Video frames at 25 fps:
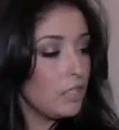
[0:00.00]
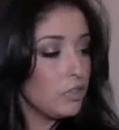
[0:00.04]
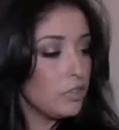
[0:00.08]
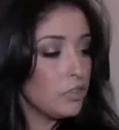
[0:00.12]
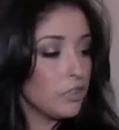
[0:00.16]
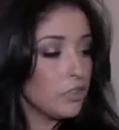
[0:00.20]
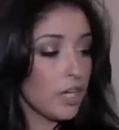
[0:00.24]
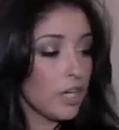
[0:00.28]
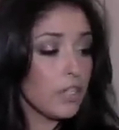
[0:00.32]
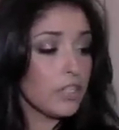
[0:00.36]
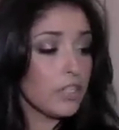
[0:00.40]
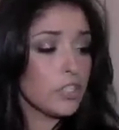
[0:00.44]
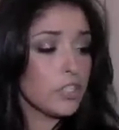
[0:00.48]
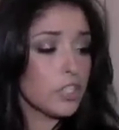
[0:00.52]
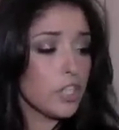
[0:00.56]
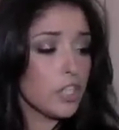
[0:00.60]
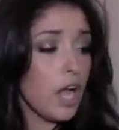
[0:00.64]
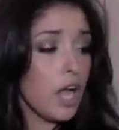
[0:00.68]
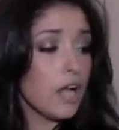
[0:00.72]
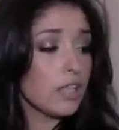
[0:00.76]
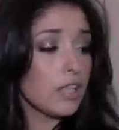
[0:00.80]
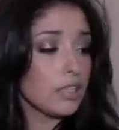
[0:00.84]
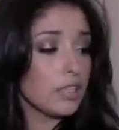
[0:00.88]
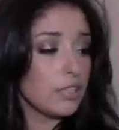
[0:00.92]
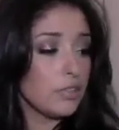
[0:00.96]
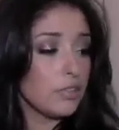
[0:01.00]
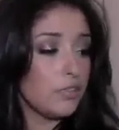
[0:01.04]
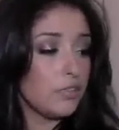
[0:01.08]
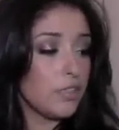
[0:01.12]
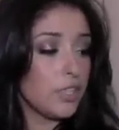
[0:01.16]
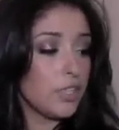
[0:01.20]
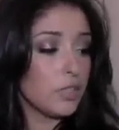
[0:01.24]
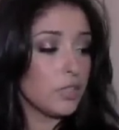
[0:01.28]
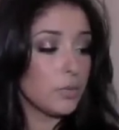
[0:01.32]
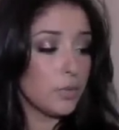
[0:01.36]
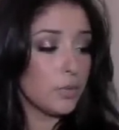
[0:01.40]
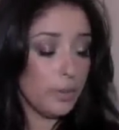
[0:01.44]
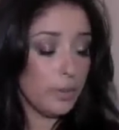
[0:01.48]
dark chocolate
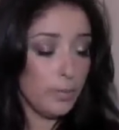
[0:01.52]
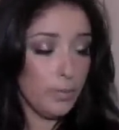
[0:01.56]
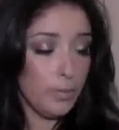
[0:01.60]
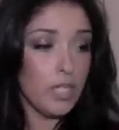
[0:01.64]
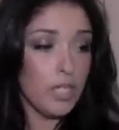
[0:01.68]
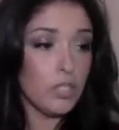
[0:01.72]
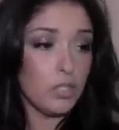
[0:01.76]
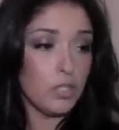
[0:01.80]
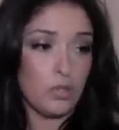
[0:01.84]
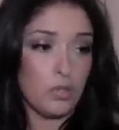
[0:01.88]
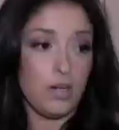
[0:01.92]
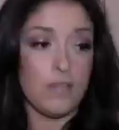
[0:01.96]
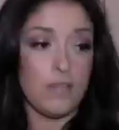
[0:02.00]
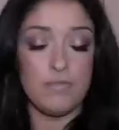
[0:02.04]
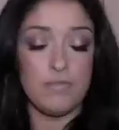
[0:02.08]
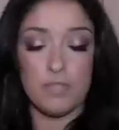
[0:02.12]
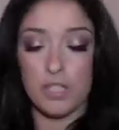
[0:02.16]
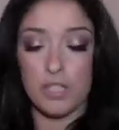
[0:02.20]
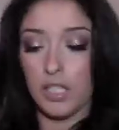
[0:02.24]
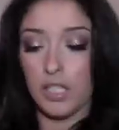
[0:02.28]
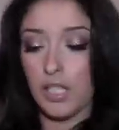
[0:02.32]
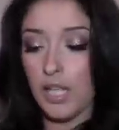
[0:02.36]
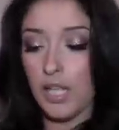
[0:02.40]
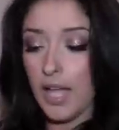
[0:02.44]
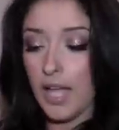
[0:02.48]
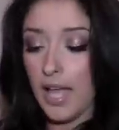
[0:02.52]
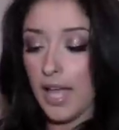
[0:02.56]
filled with mint truffle